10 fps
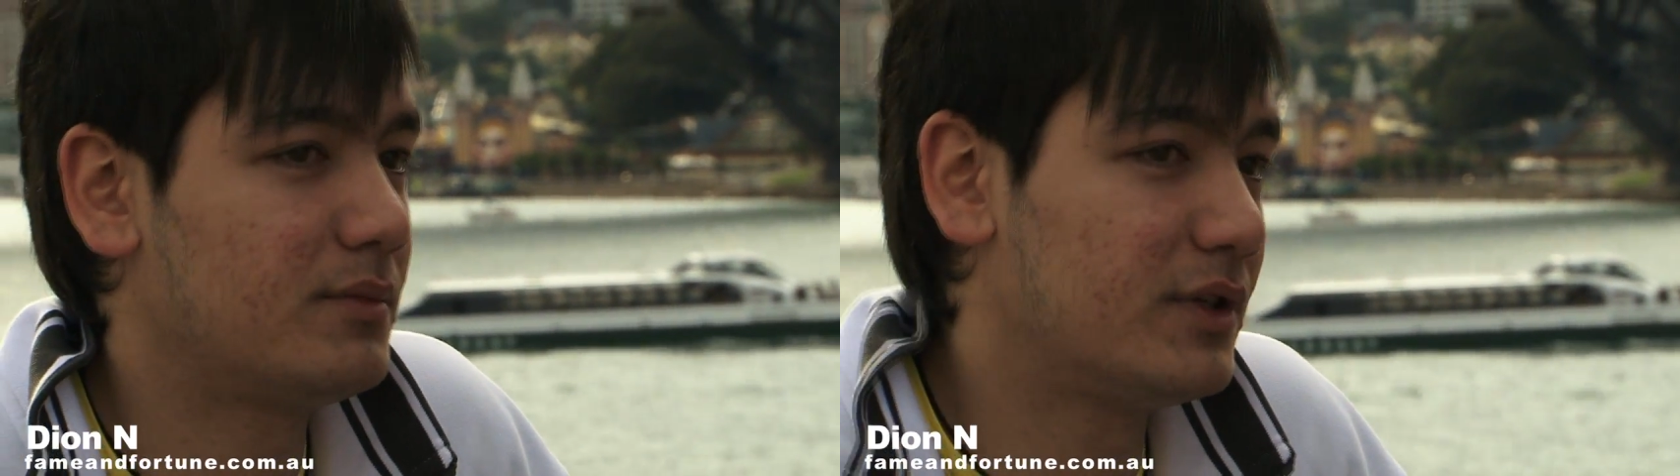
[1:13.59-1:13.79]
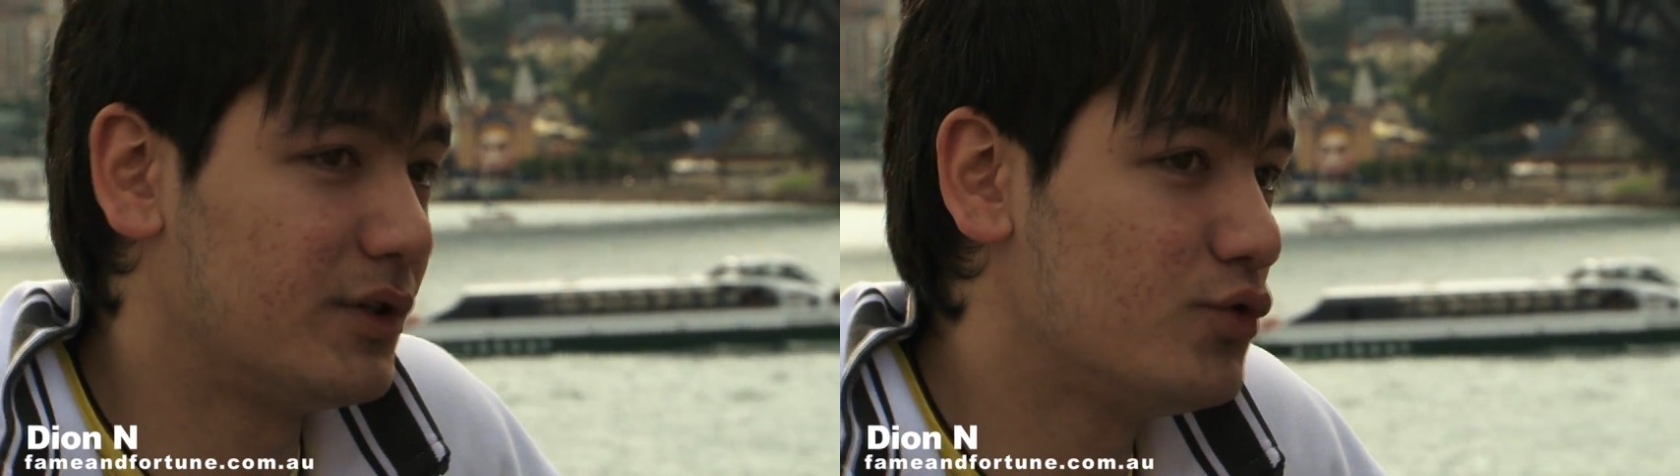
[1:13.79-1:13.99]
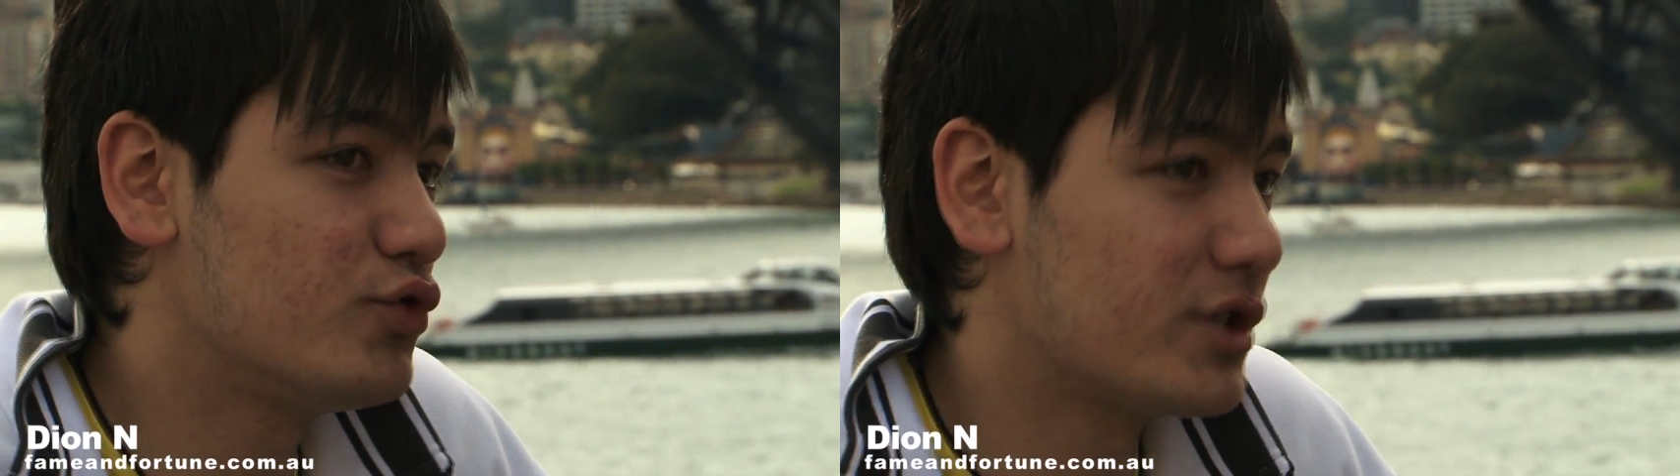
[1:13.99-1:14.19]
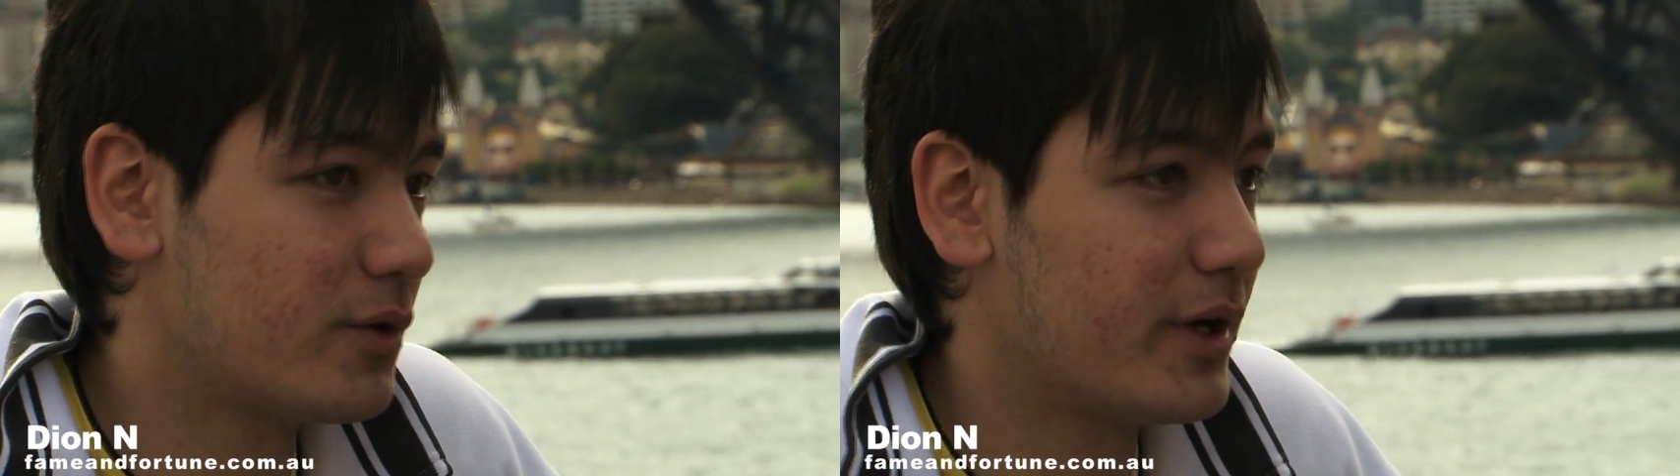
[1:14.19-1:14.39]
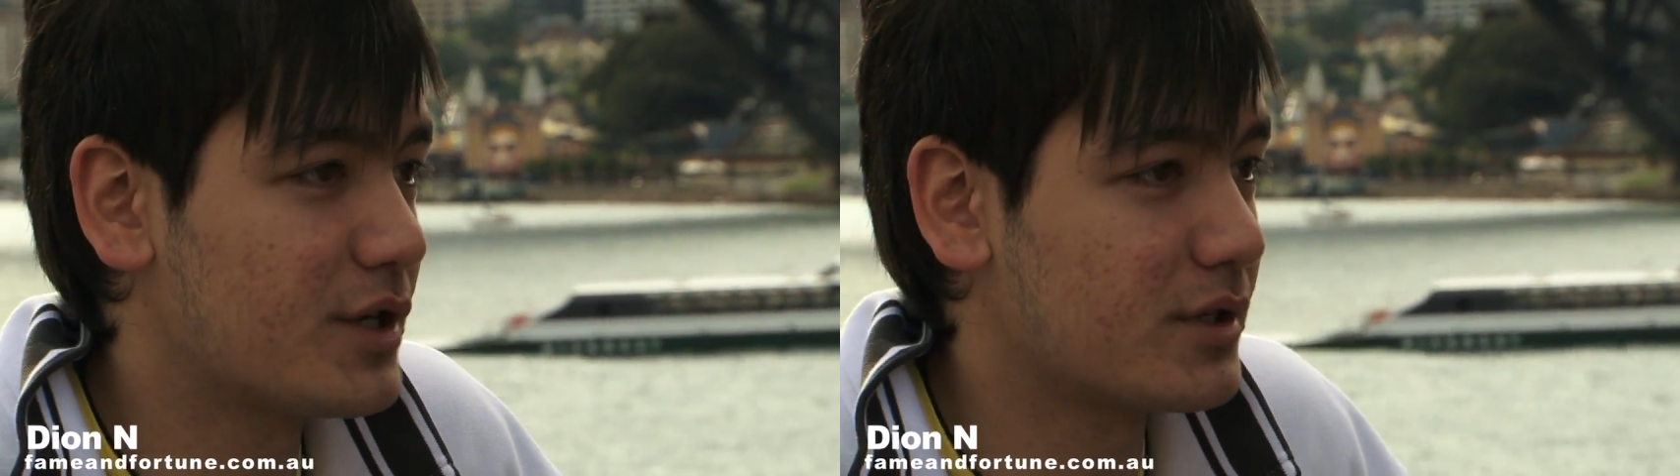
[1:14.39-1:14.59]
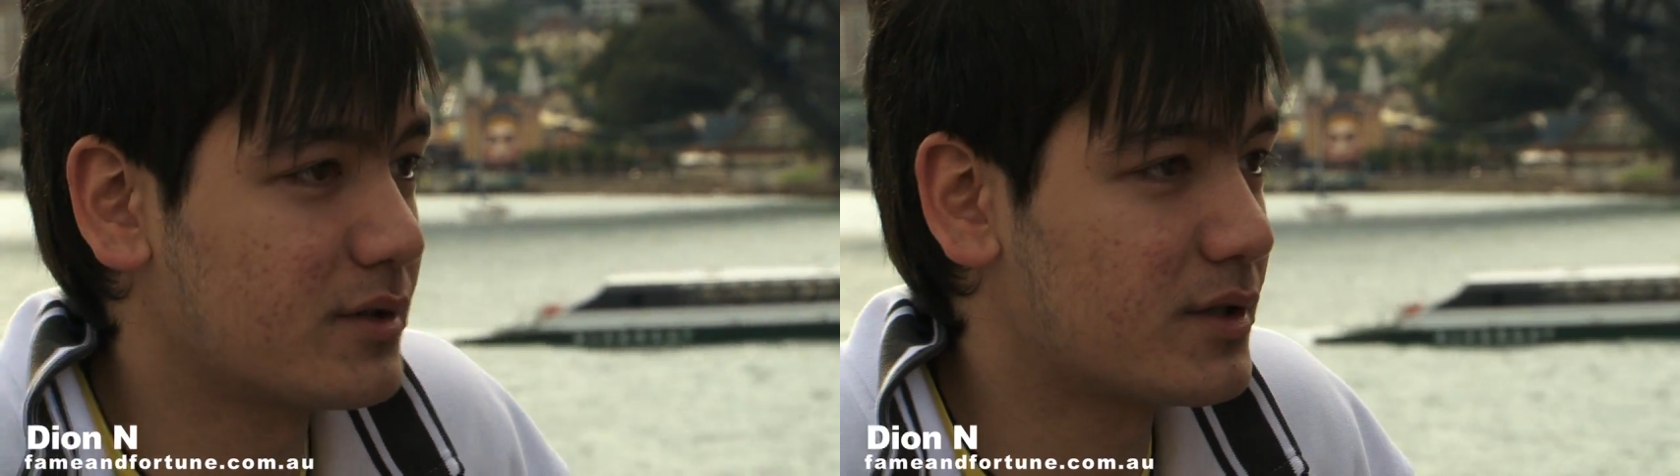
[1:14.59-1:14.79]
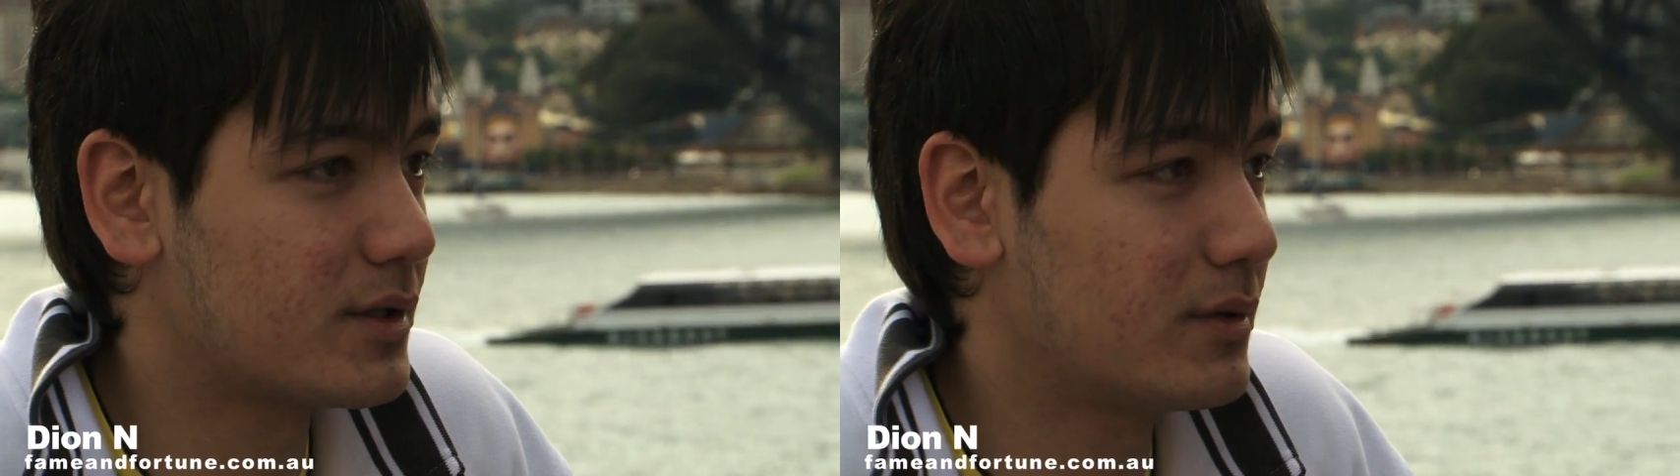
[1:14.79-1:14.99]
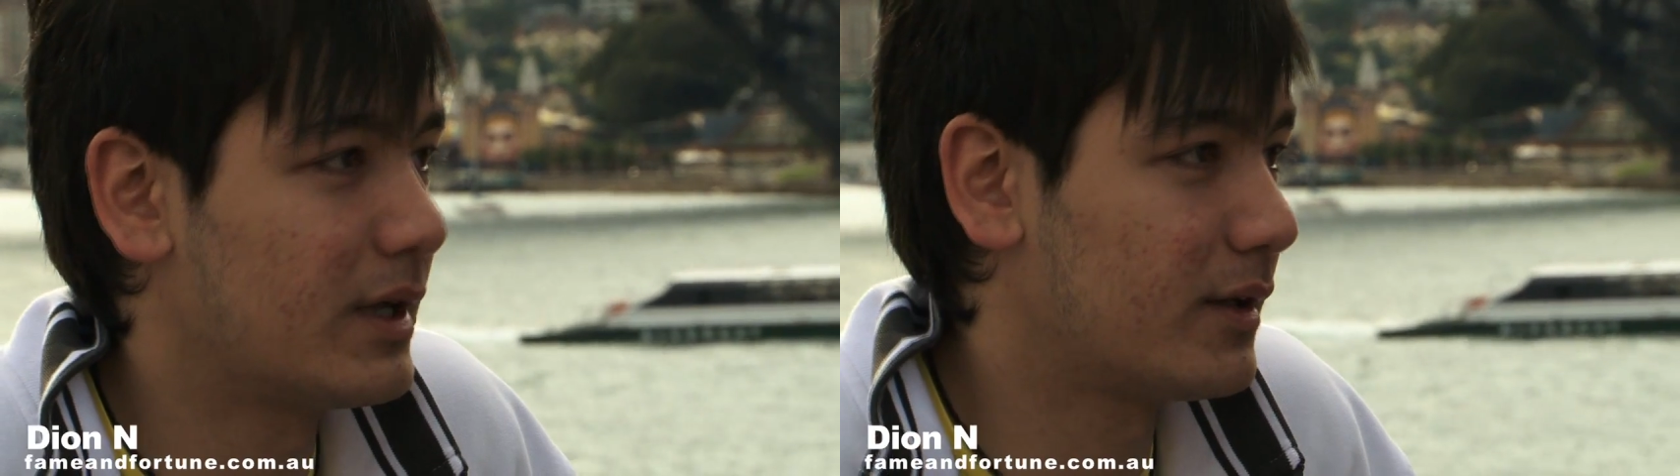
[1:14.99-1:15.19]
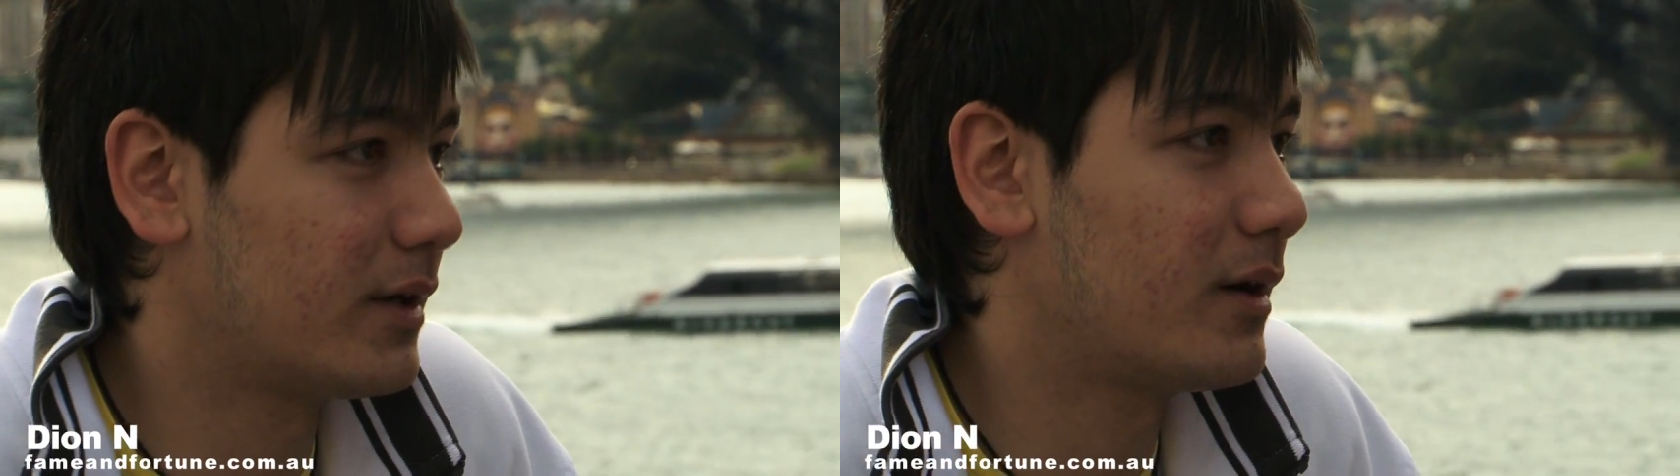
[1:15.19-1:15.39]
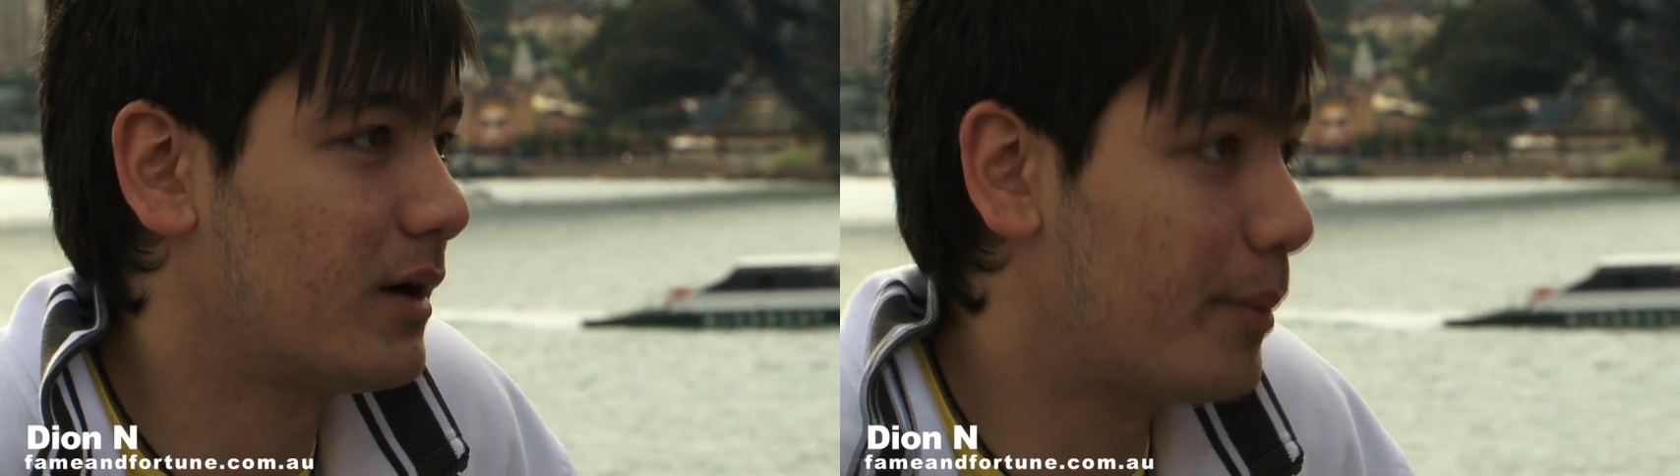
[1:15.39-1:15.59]
the new generations that
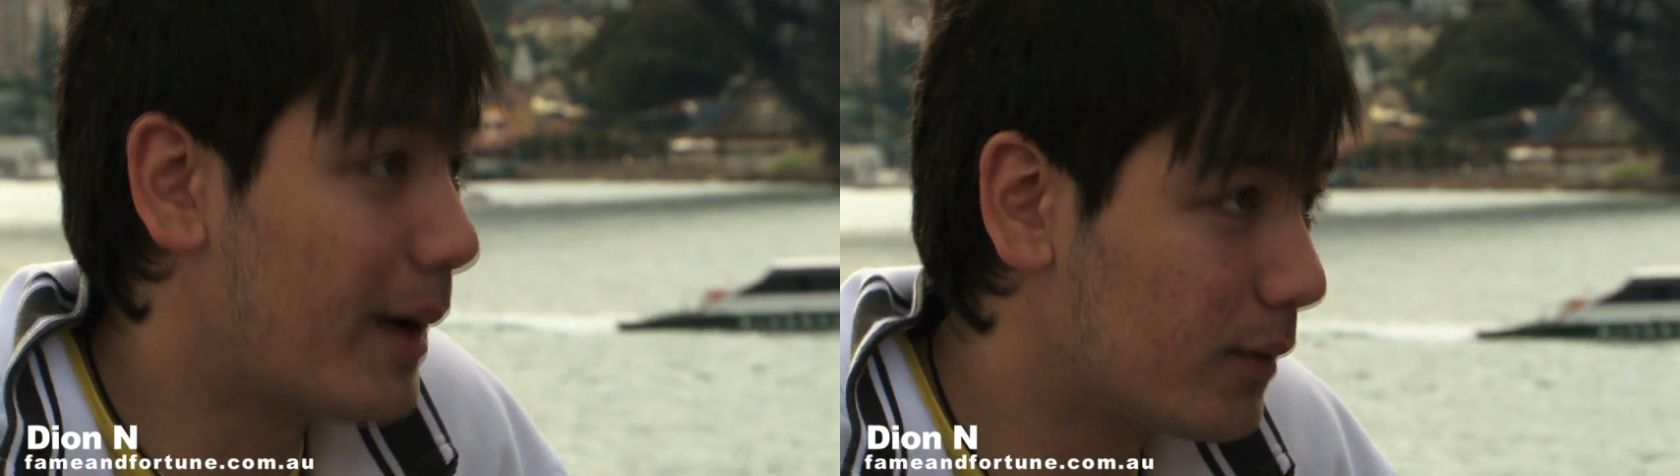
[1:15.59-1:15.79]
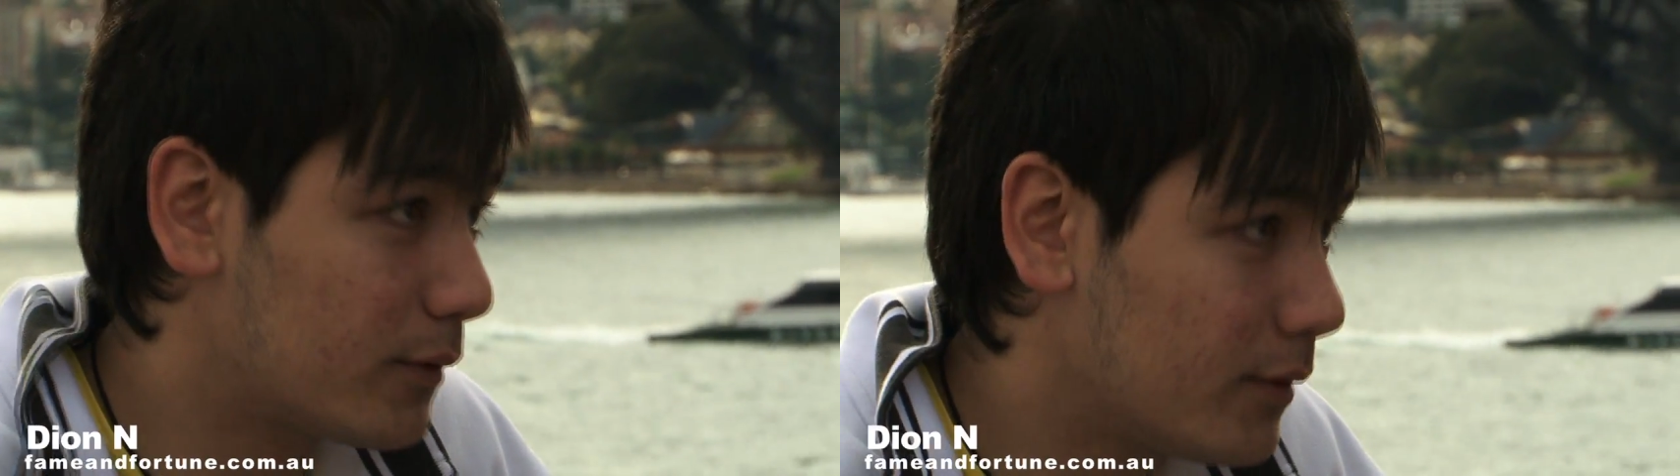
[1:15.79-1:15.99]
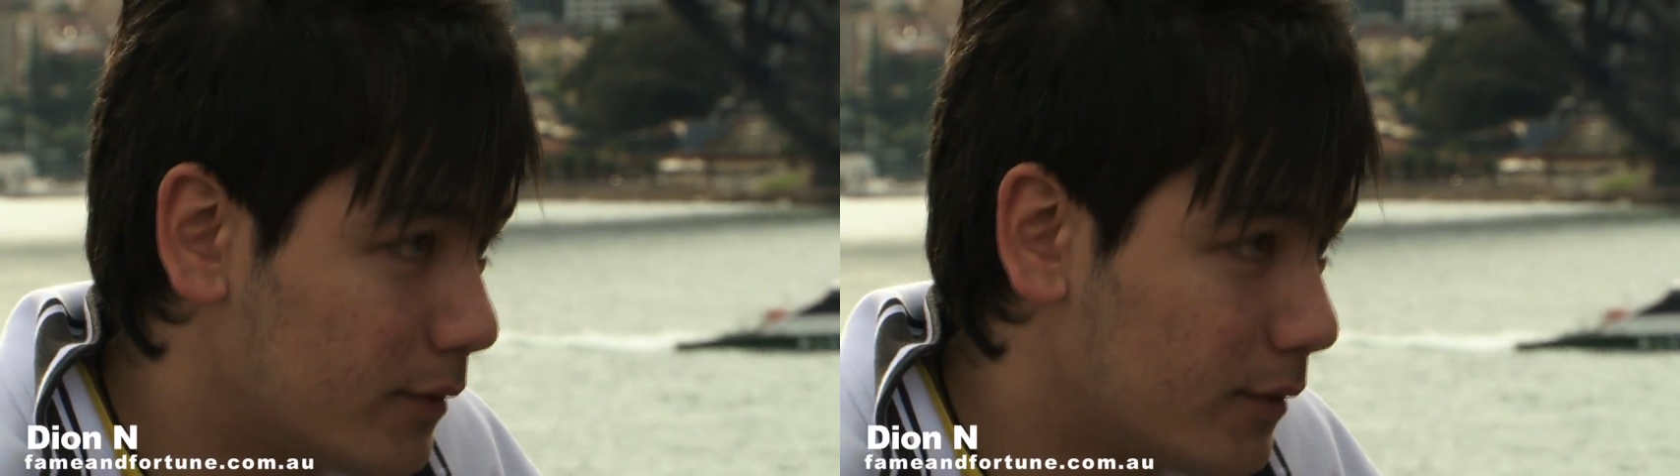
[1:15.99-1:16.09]
are about